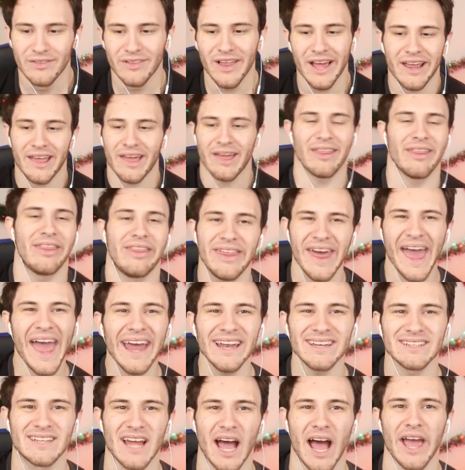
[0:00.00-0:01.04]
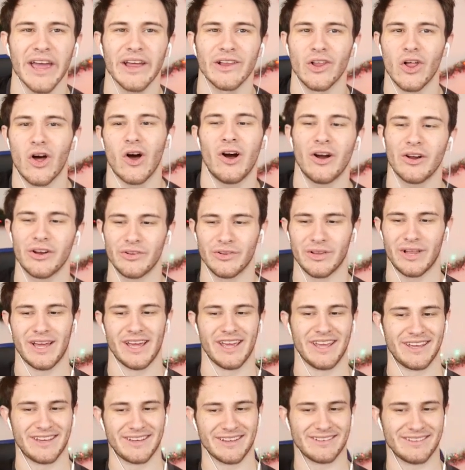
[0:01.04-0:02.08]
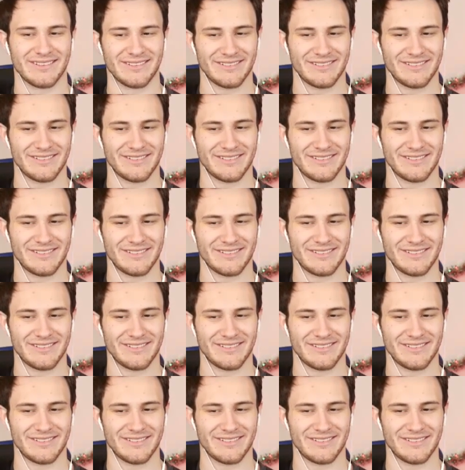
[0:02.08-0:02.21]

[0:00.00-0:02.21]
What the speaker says: Like, that dialogue, like,